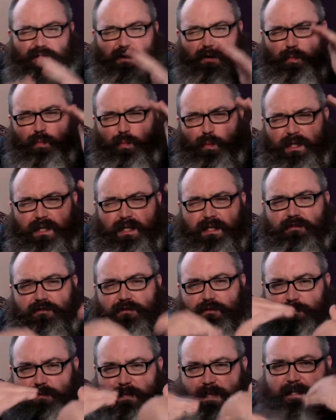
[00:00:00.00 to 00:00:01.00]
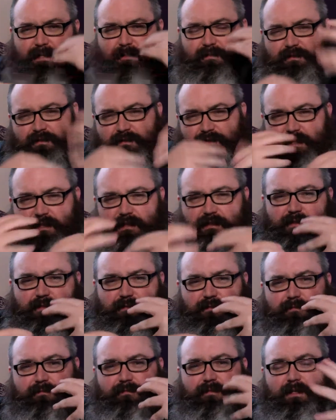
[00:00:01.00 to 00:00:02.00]
a weird, unique,
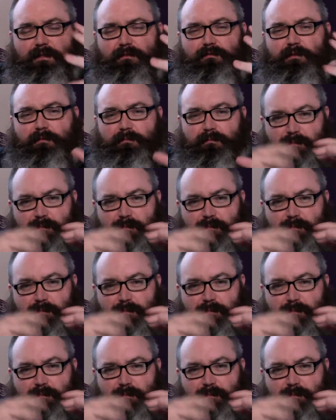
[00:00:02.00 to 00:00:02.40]
distinctive thing to him,